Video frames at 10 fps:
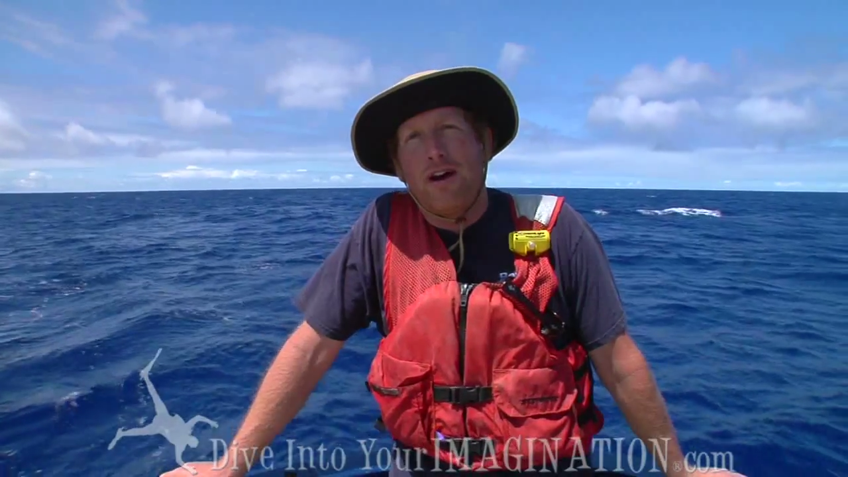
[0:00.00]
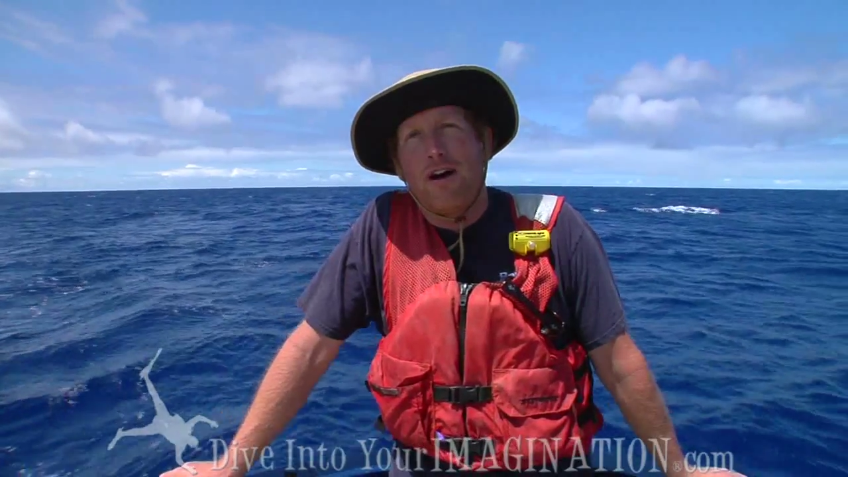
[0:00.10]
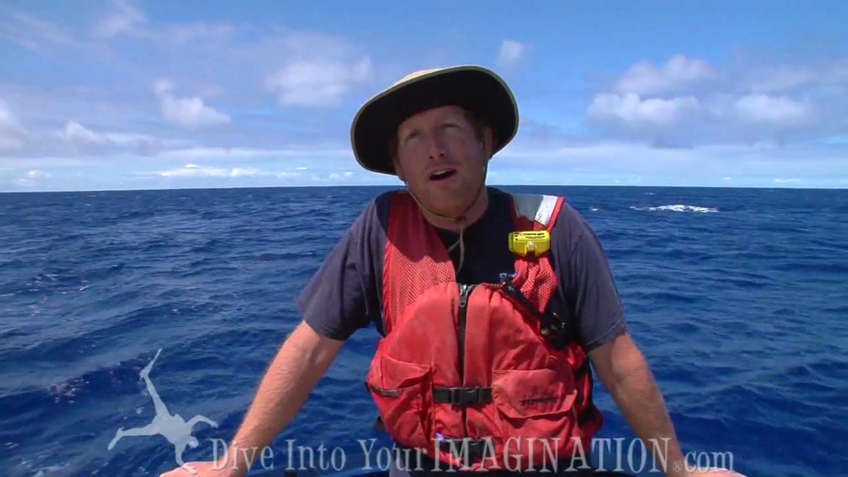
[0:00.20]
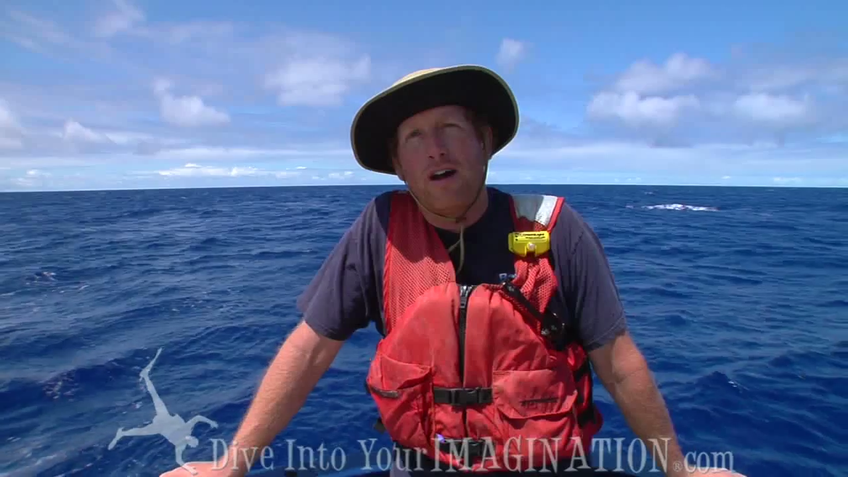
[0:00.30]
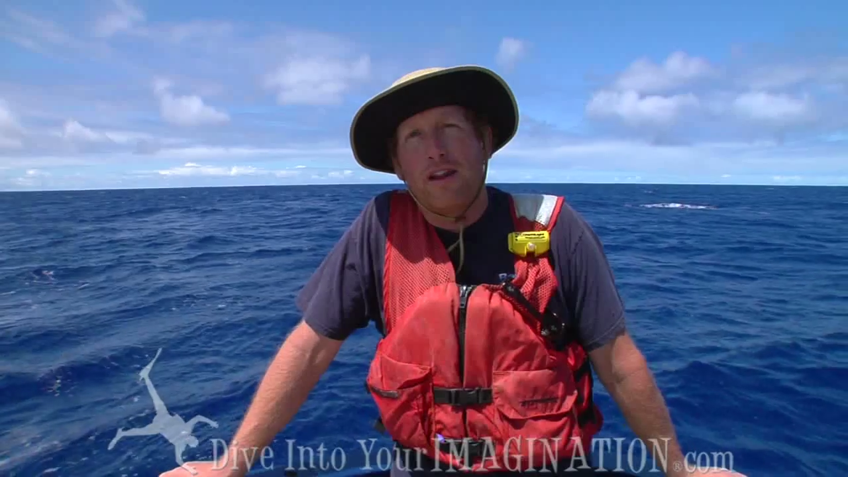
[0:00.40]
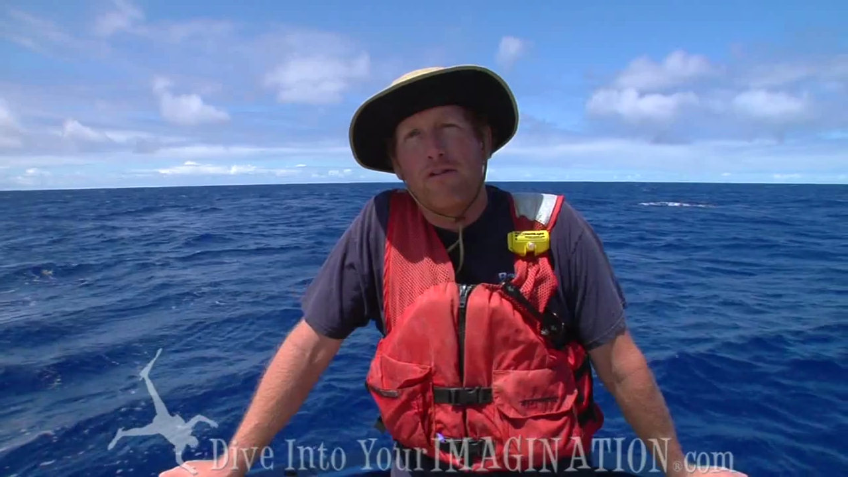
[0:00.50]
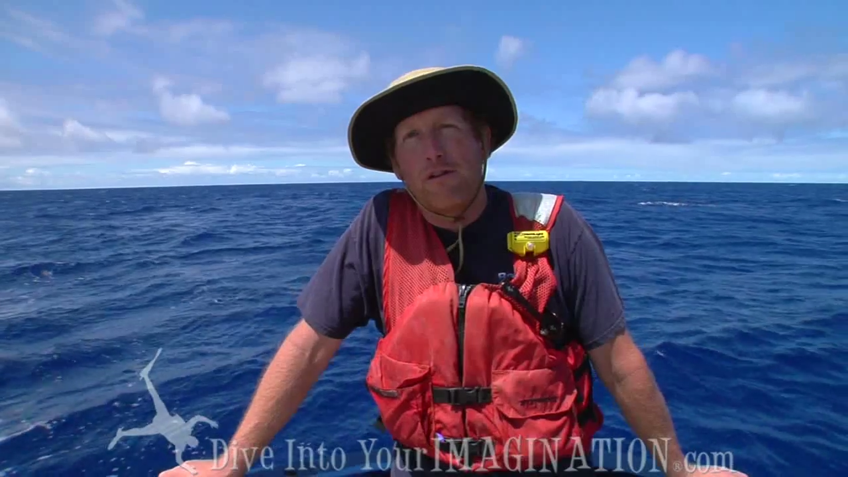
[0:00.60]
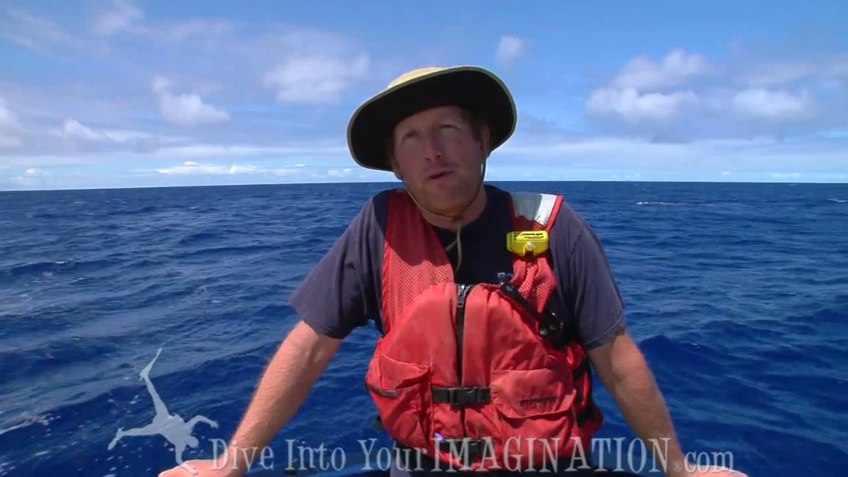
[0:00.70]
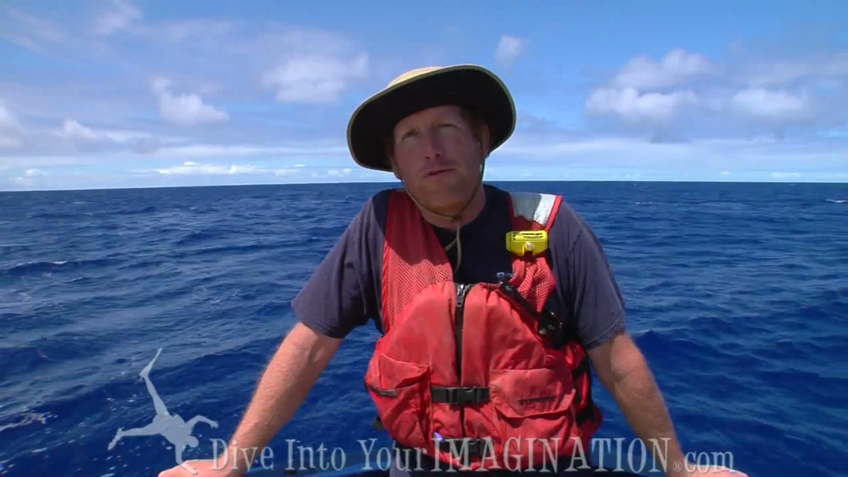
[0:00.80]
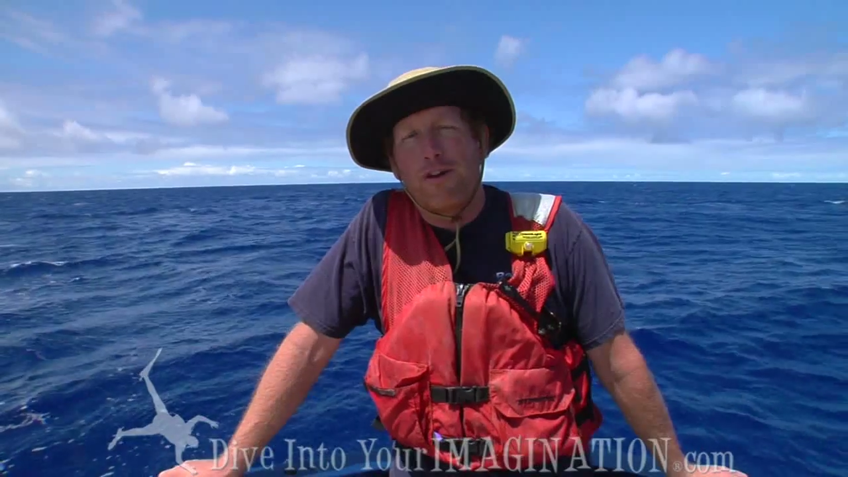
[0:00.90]
uh, that
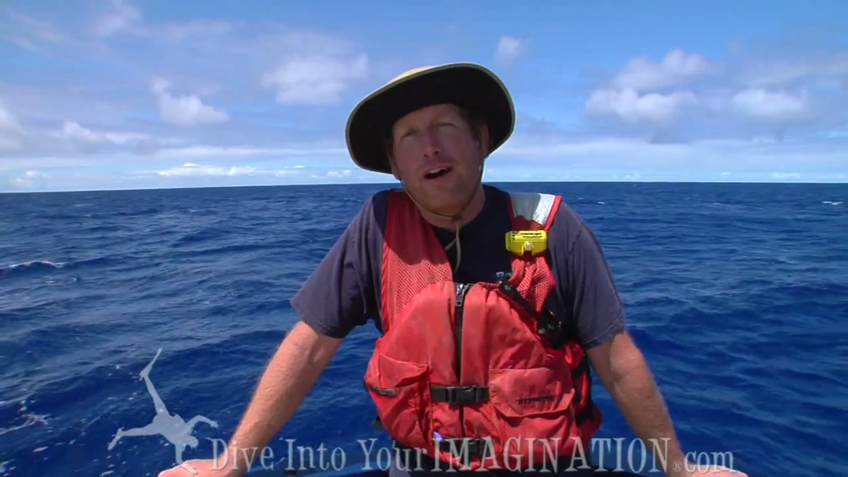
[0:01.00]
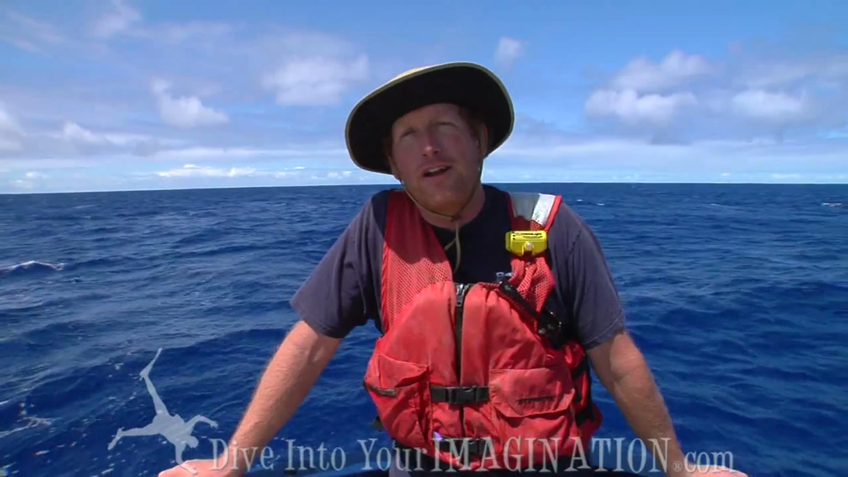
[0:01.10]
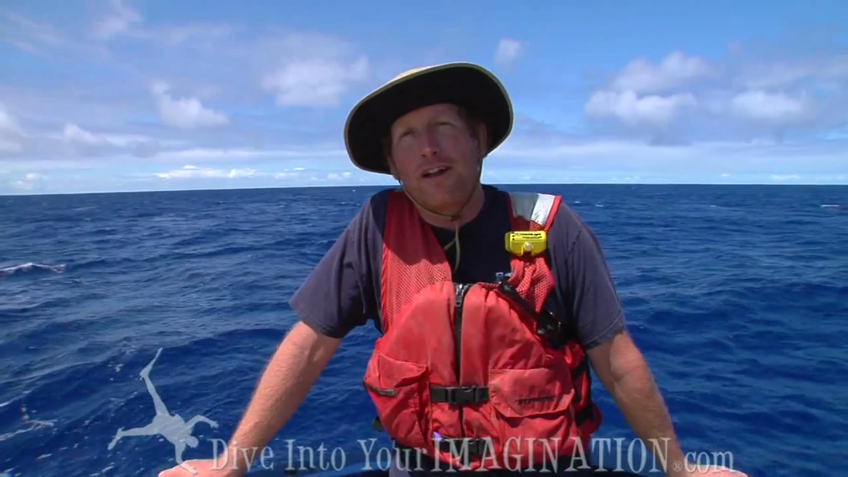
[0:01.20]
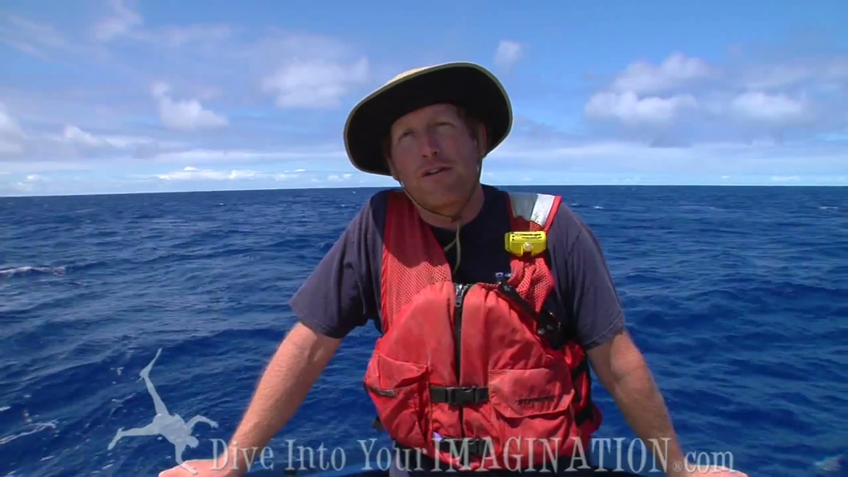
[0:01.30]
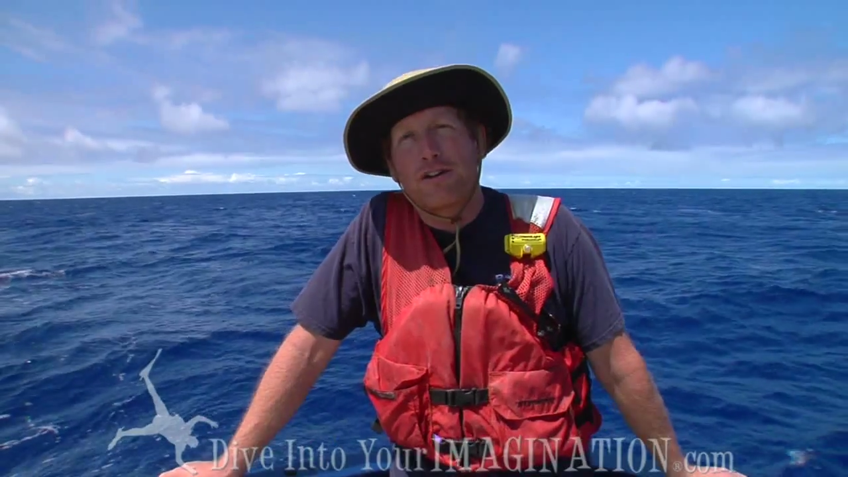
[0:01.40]
we've been finding,